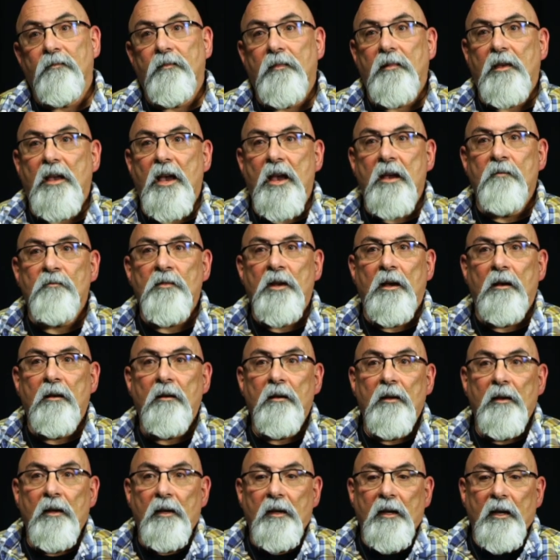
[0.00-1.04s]
came to
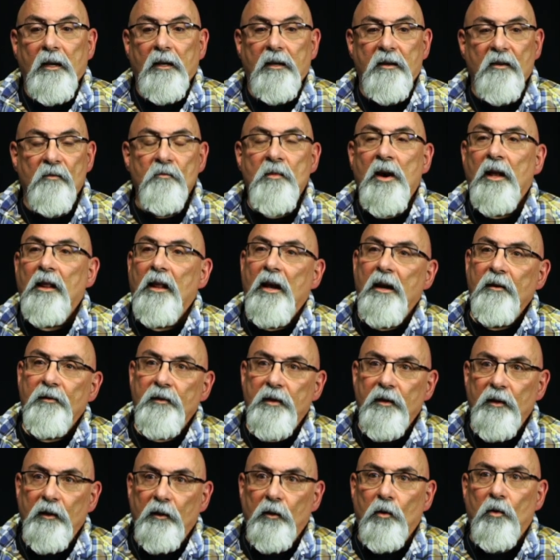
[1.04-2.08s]
give my life
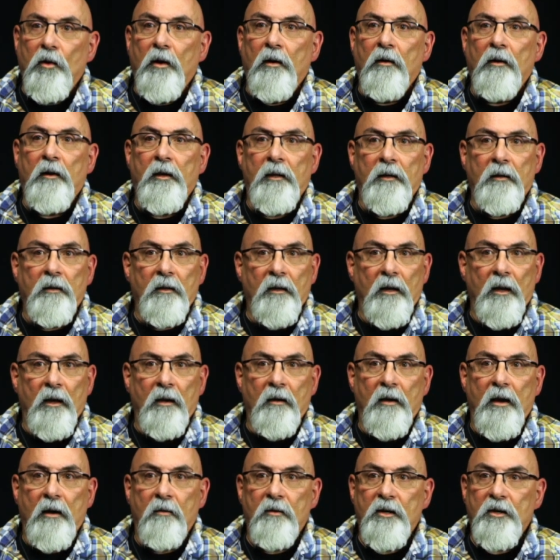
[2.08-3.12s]
to the Lord, and
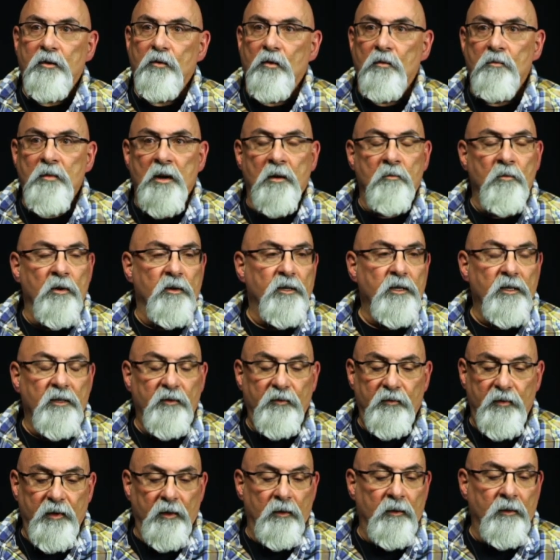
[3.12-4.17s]
I just remember just
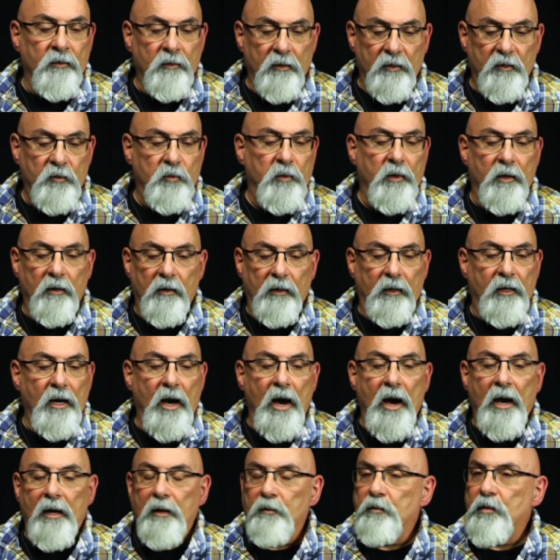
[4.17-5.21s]
feeling the Spirit of
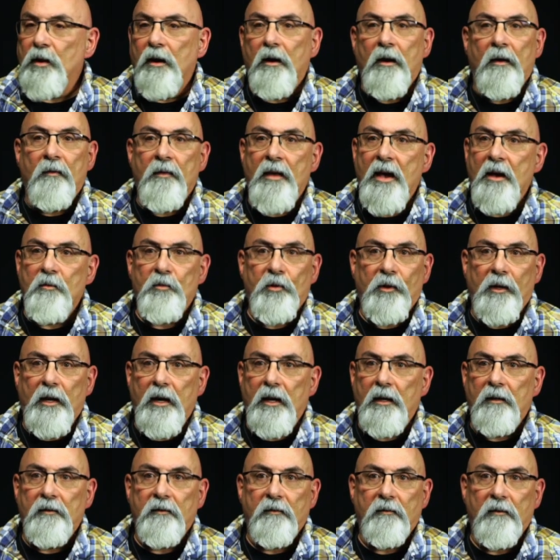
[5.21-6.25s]
God upon that
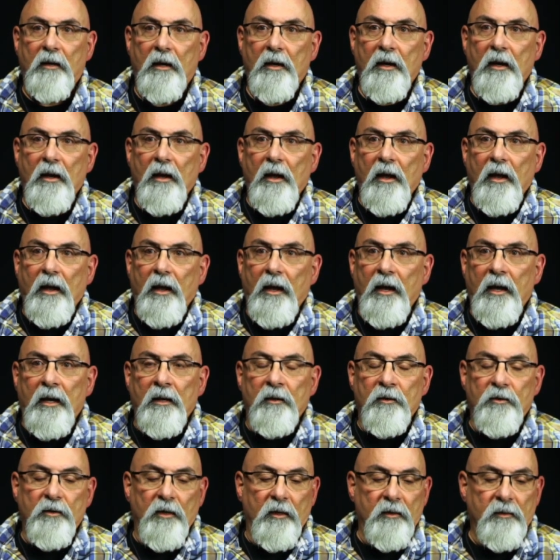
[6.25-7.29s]
place,
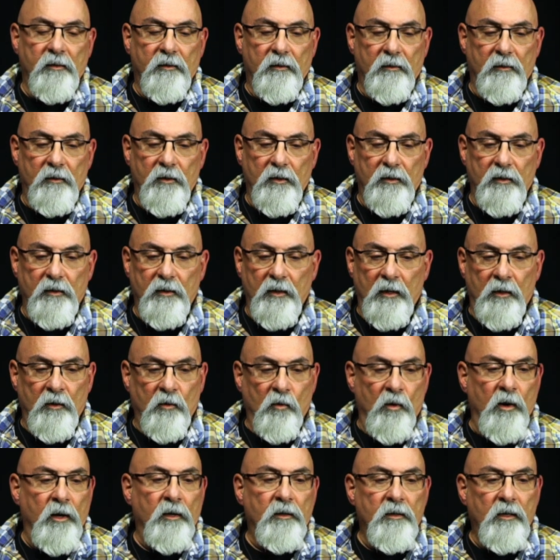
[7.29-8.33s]
and just the
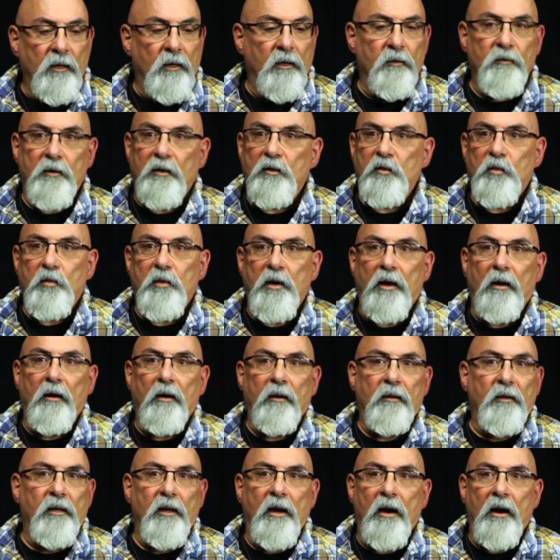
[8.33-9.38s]
anointing of the
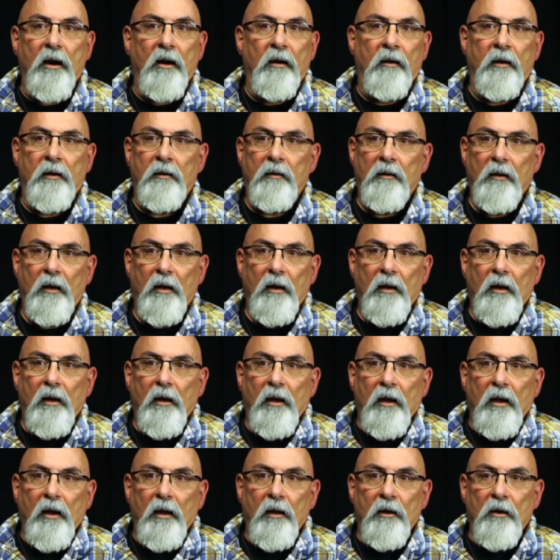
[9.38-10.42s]
Spirit there, and
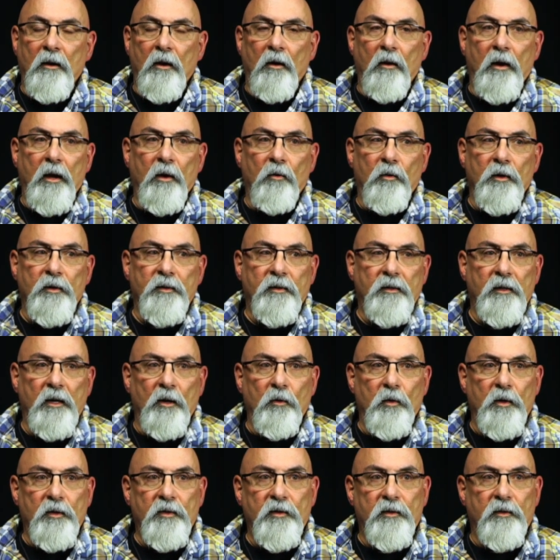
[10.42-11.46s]
it
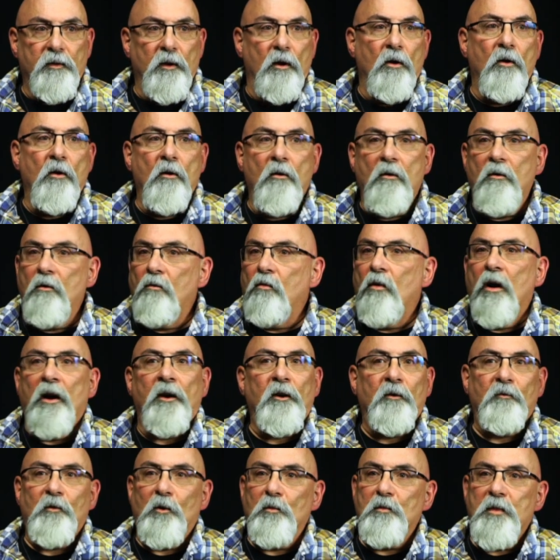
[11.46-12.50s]
was so
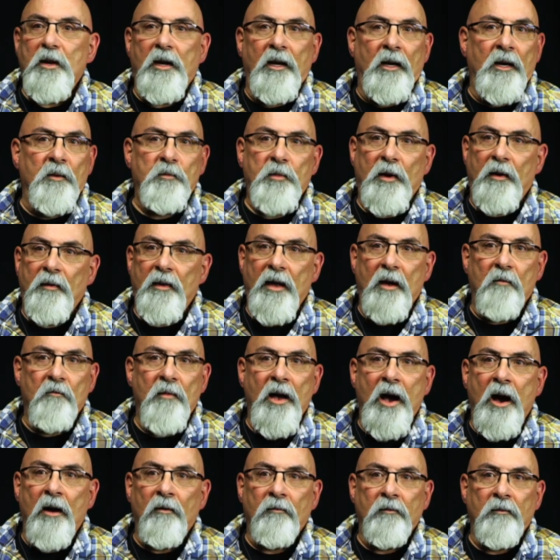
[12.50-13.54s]
wonderful being up on that
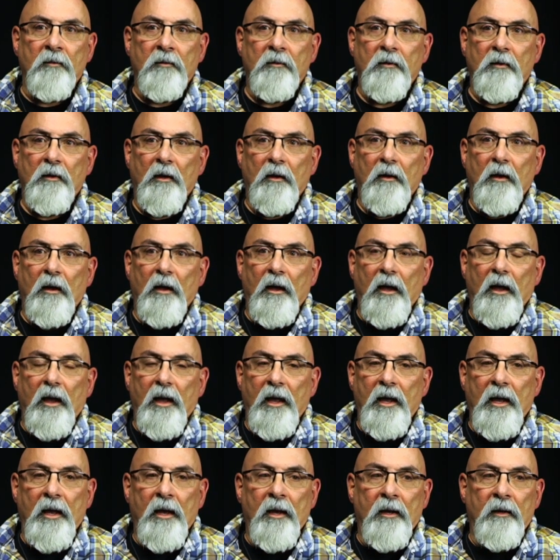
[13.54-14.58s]
mountain,
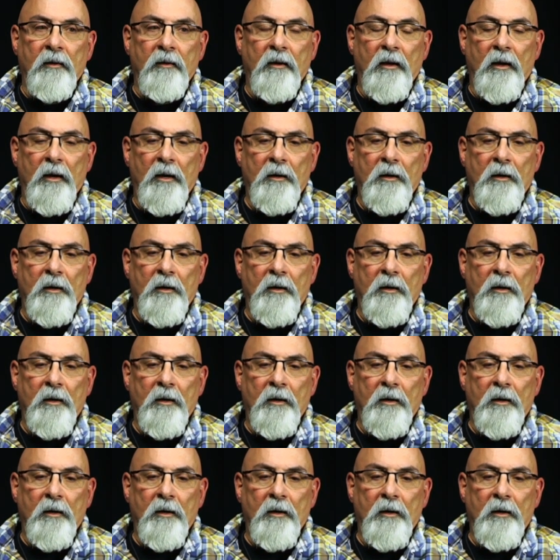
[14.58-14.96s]
and